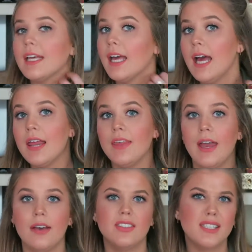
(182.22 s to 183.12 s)
like they
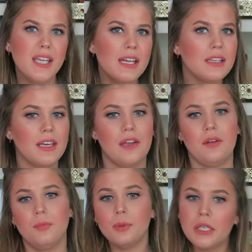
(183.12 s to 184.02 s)
have
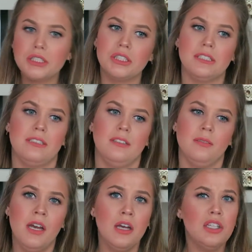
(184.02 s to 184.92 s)
skincare and brushes
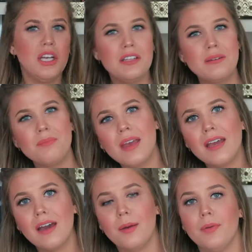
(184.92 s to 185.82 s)
and tons of
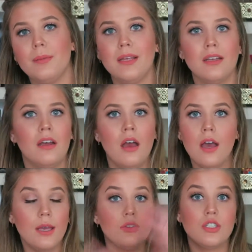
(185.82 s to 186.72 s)
makeup. I mean,
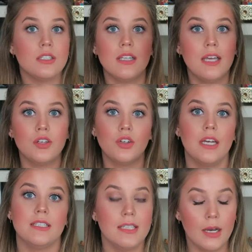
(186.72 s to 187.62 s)
it was just like
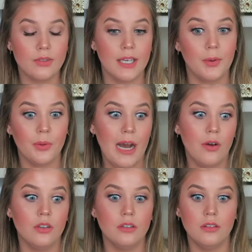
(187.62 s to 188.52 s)
crazy. I was like,
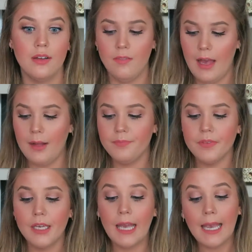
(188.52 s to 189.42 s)
wow, love that.
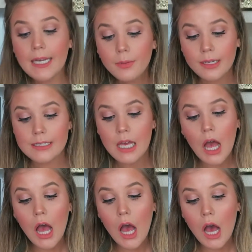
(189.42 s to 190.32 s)
Anyways,
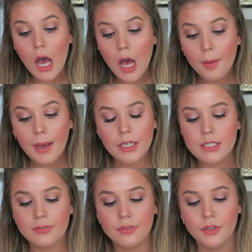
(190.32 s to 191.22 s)
I
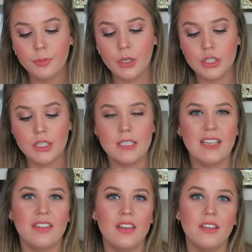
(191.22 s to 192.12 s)
just have a few brushes.
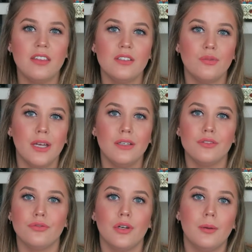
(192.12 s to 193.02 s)
I think these
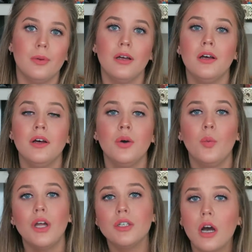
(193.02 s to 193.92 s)
range from
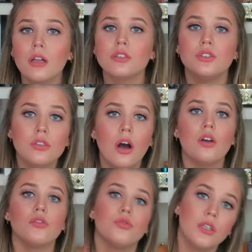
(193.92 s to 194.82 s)
$1,
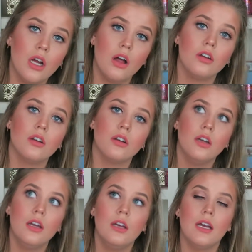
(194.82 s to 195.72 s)
$2, $3,
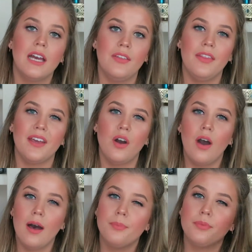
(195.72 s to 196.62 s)
and then they go
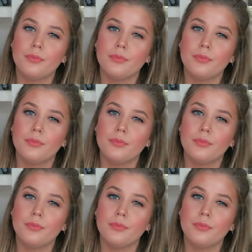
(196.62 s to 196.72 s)
up,